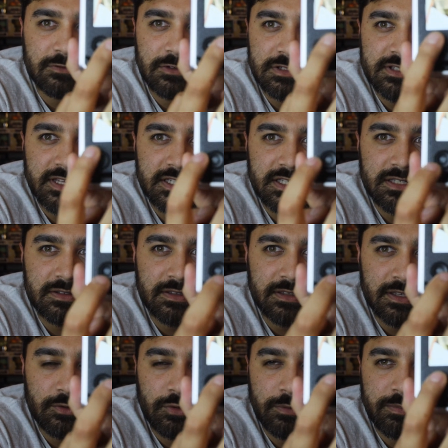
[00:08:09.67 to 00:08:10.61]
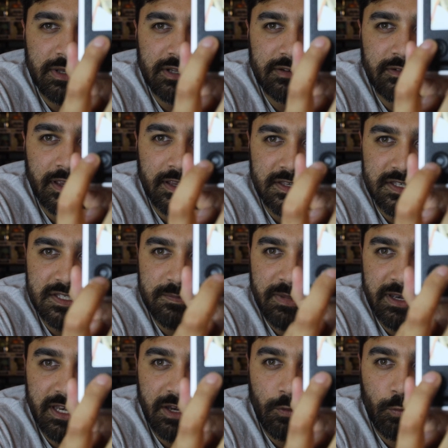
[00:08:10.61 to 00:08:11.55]
looks like it would be like a
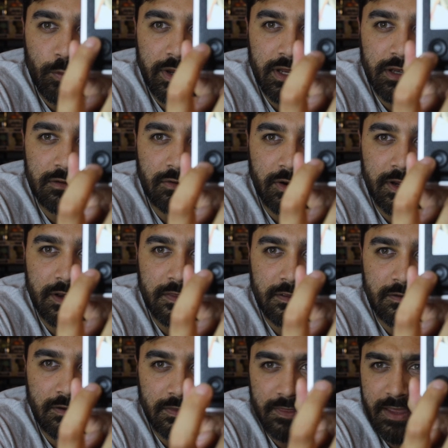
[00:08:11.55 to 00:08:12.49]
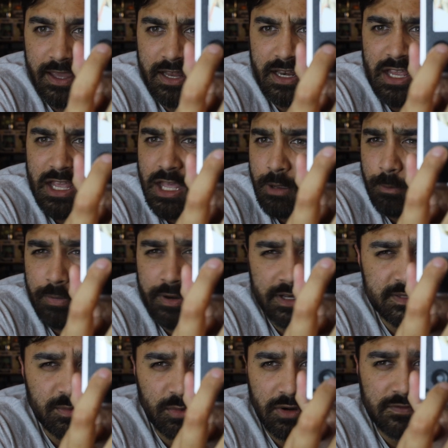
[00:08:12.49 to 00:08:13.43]
spinning wheel or anything like that, but
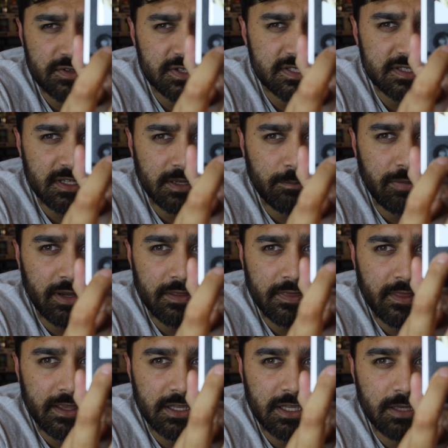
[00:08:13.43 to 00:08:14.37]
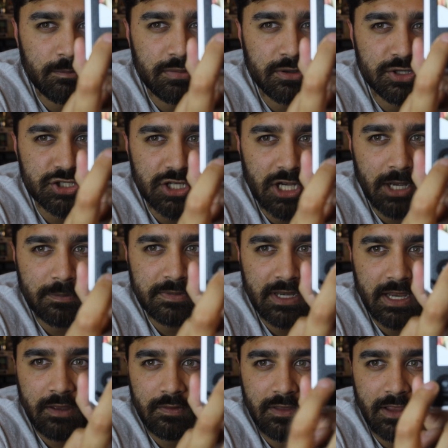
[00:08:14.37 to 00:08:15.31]
it's more of just a button that you can push up,
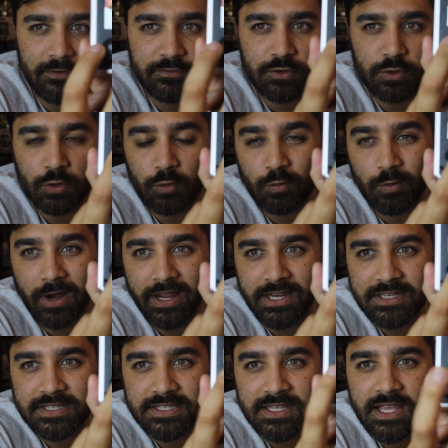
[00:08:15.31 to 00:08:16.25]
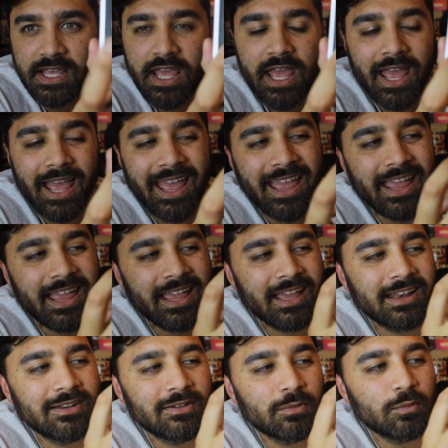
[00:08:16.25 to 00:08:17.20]
down, left, or right.
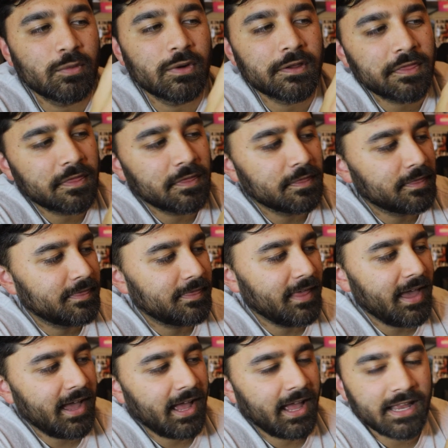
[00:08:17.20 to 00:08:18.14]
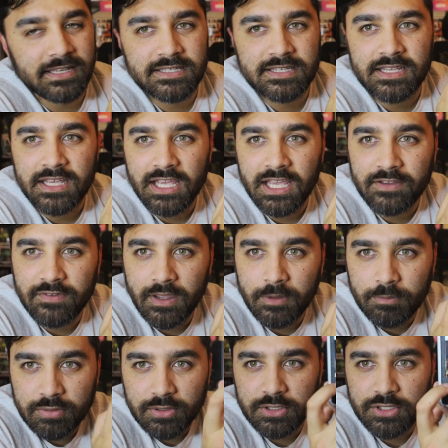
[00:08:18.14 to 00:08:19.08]
And with that, if I
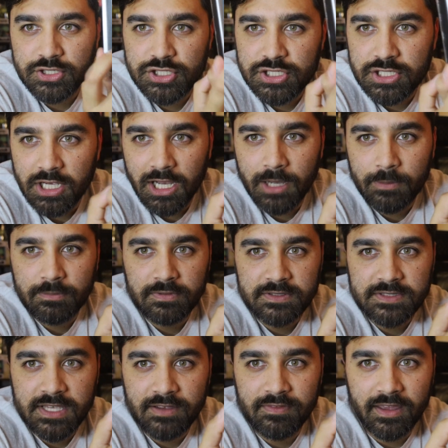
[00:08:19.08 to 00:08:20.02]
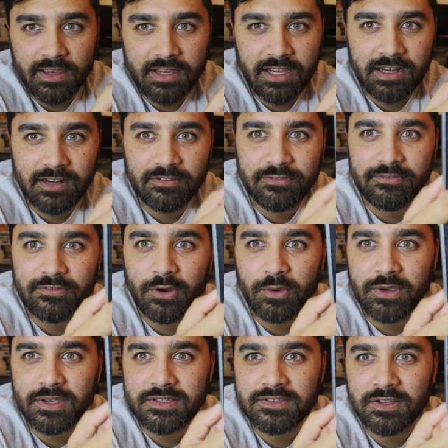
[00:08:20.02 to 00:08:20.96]
push up, let's have that kind of
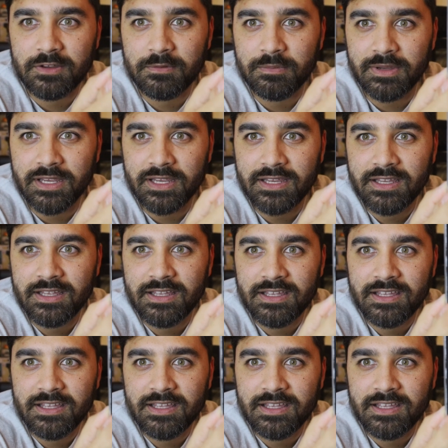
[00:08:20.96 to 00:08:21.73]
focus on me.